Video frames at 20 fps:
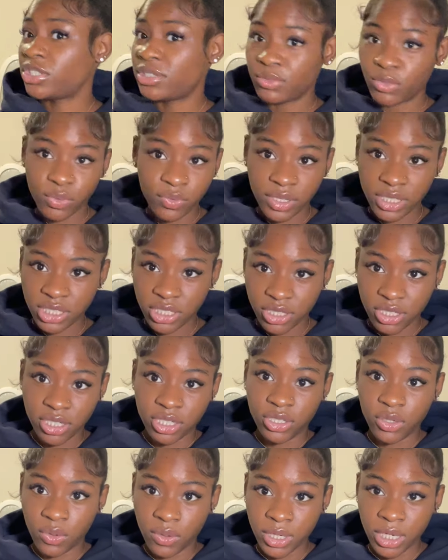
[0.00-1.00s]
to move into your
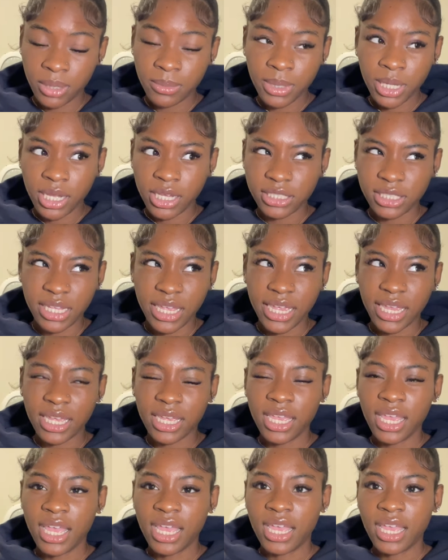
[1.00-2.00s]
dorm because like
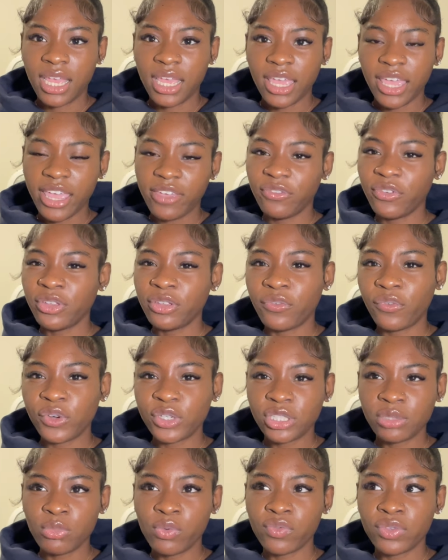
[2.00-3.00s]
if you're the
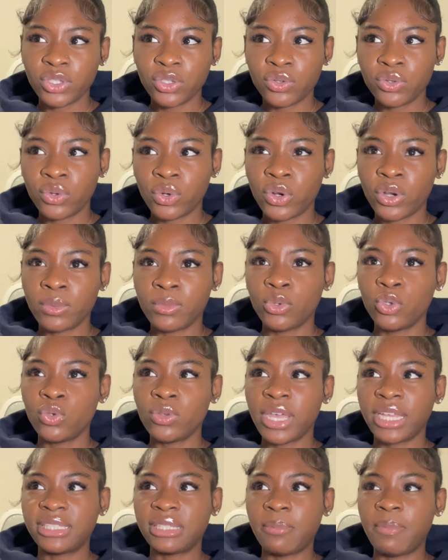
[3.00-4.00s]
first to move into your dorm, you
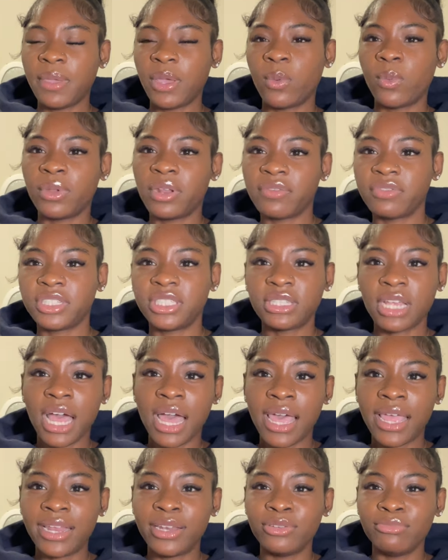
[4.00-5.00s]
get to pick whatever
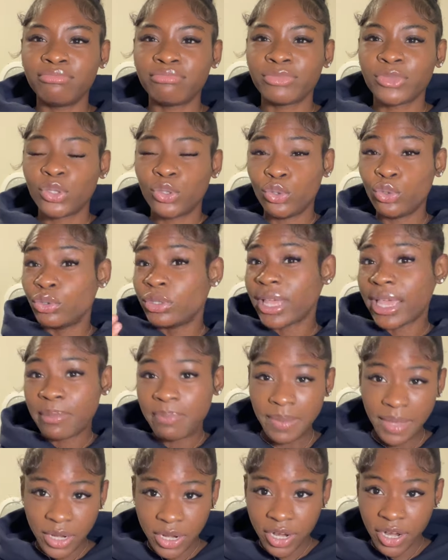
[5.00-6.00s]
side you like
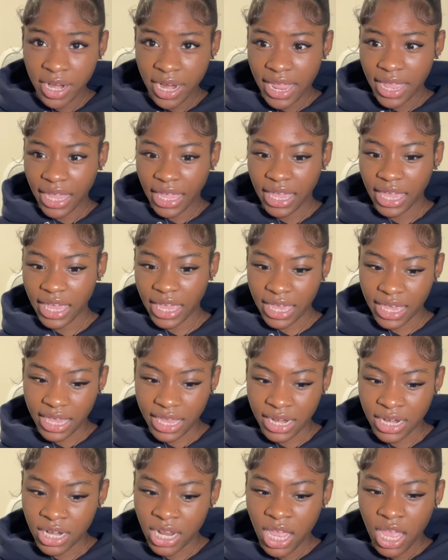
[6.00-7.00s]
better
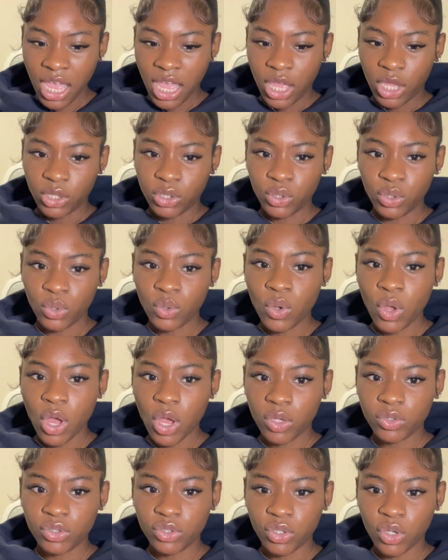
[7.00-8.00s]
and you
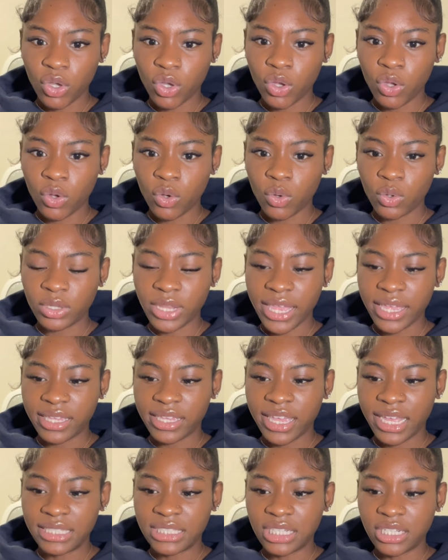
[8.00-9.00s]
also like
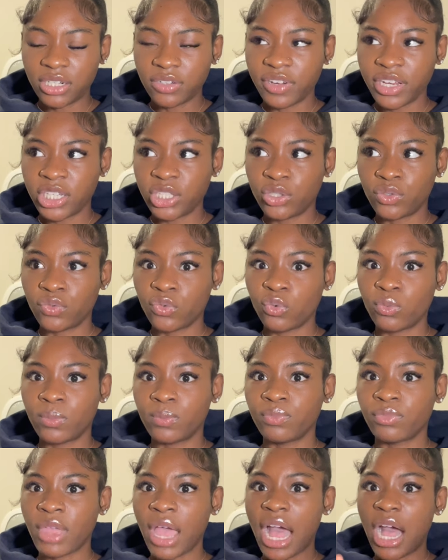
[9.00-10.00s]
get to arrange the room
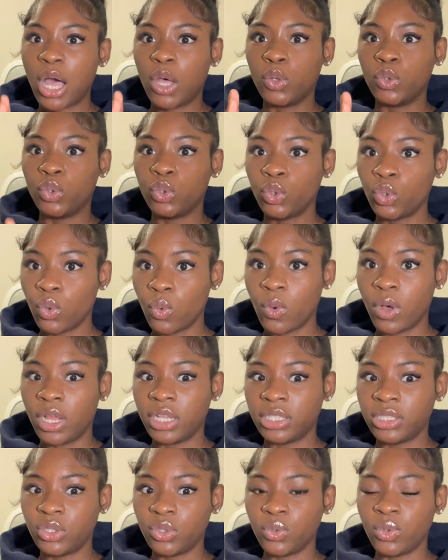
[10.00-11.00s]
how you
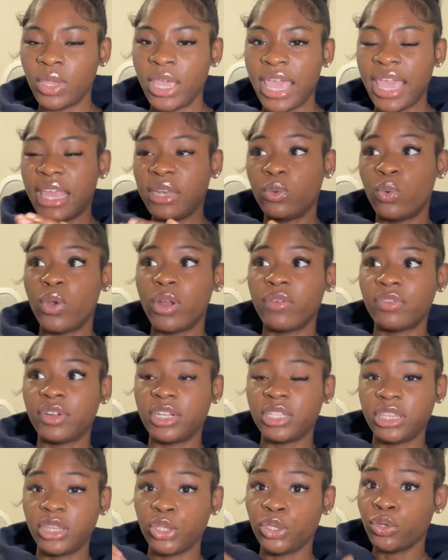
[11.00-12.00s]
want to and
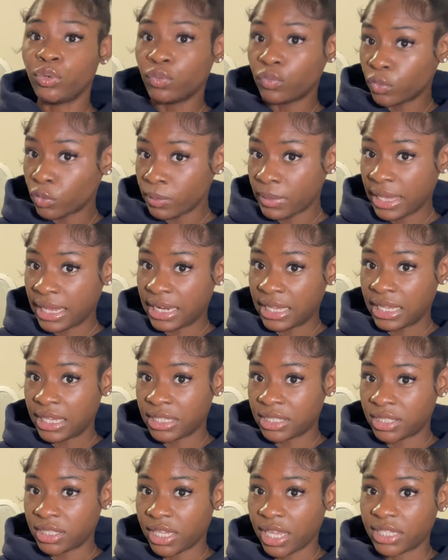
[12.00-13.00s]
whoever your roommate
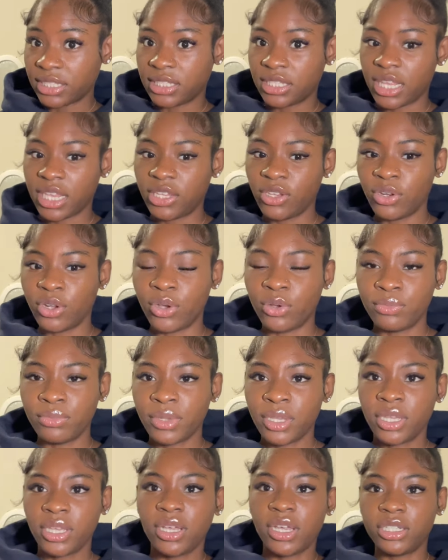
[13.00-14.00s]
is gets to like you know
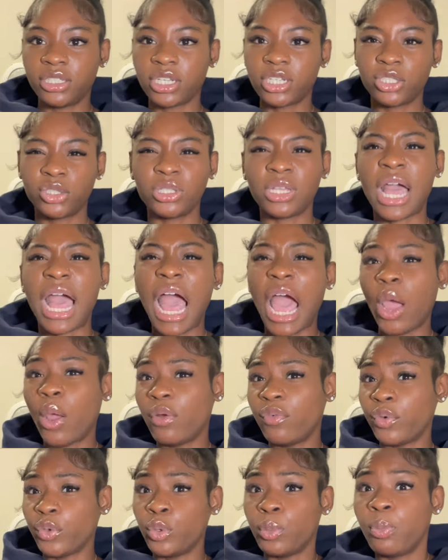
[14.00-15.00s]
adjust to
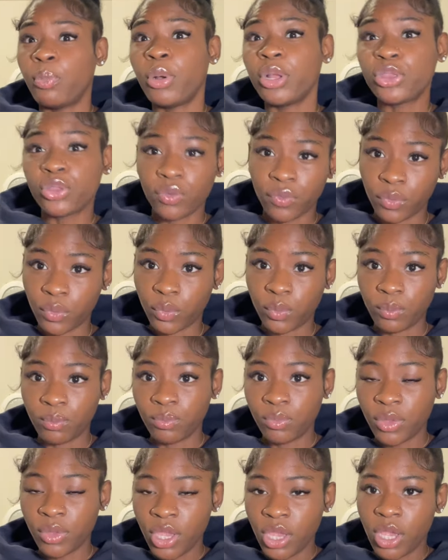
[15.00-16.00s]
however you put the room
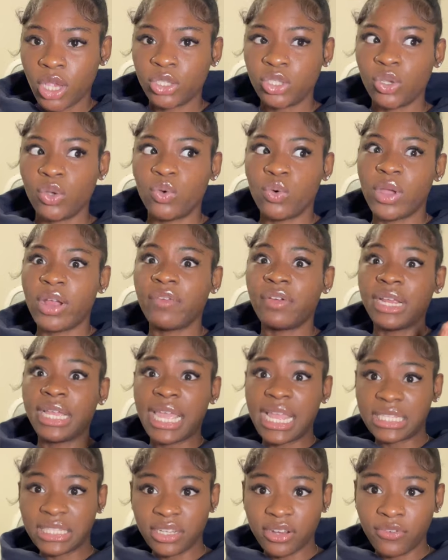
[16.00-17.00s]
so whoever
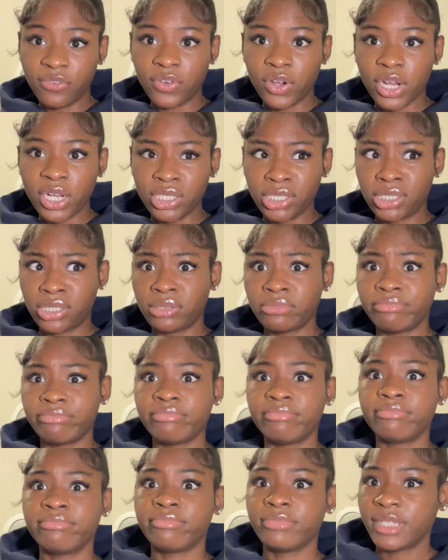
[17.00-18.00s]
gets there first
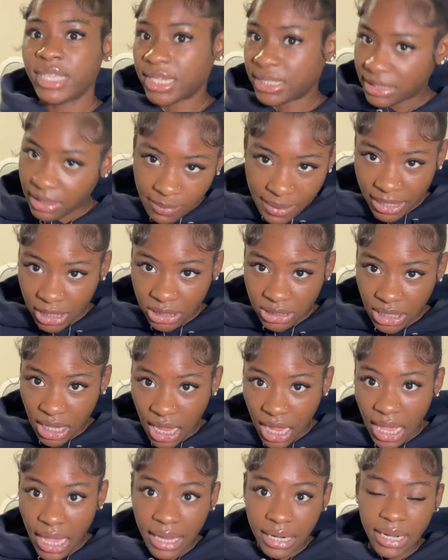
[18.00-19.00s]
gets the better
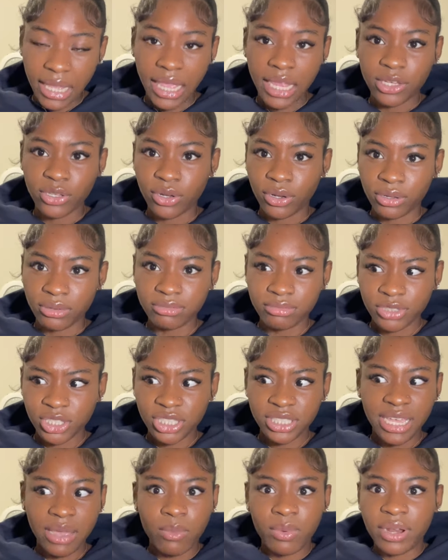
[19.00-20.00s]
side and you know
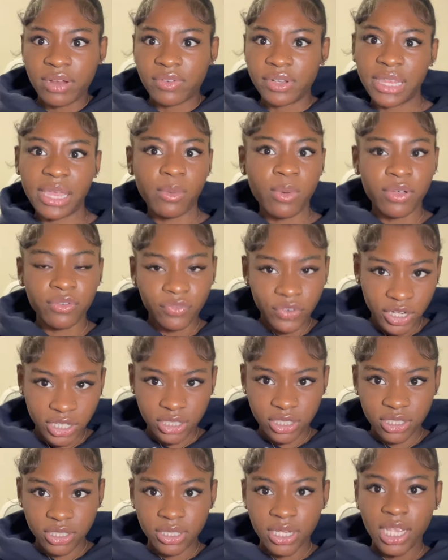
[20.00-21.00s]
just get whatever they want
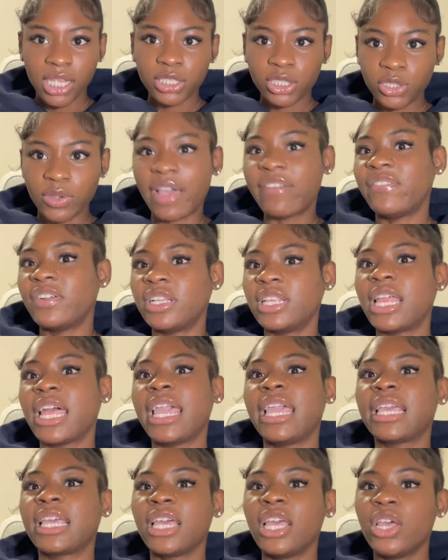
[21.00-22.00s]
first so i felt
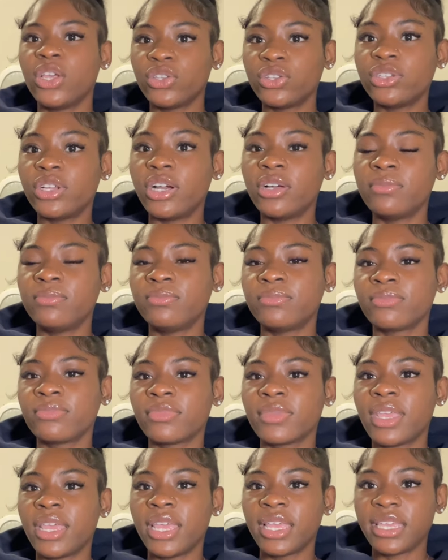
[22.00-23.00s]
like you know
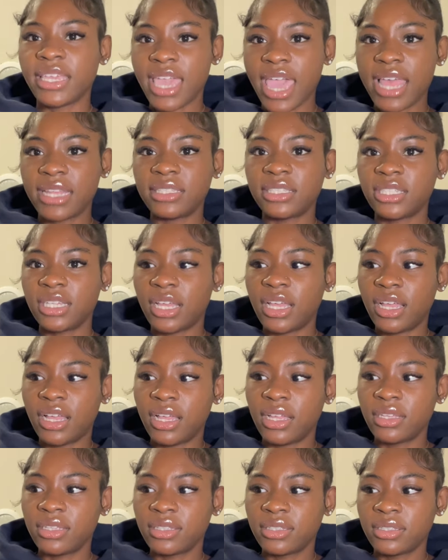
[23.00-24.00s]
get
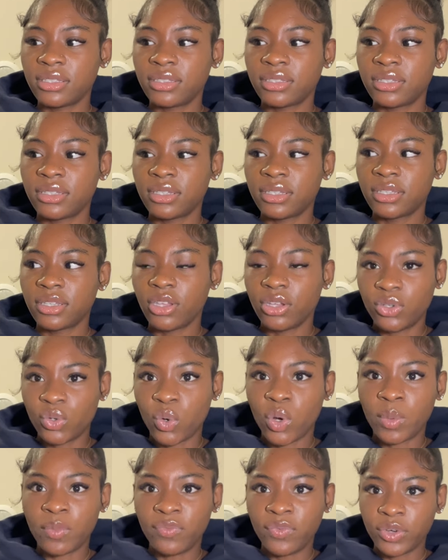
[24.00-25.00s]
to your
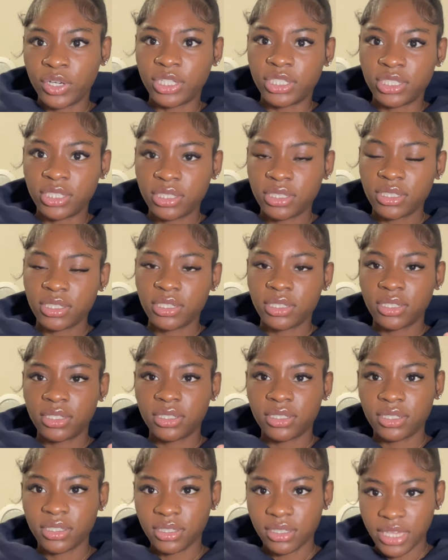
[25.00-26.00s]
dorm first
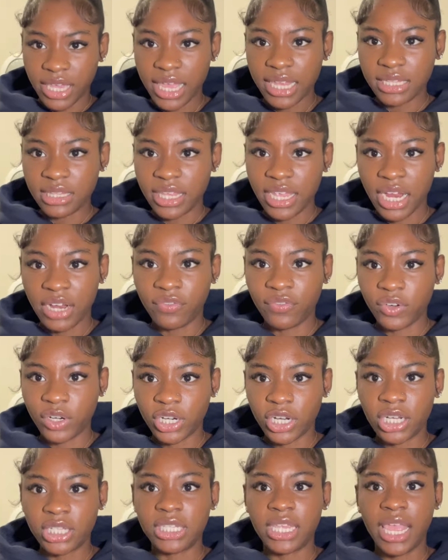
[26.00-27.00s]
get there
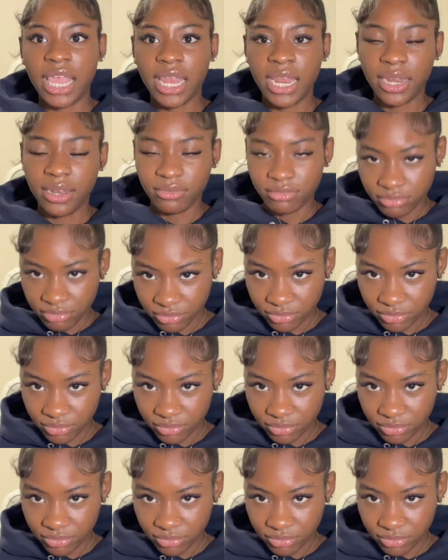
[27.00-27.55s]
first and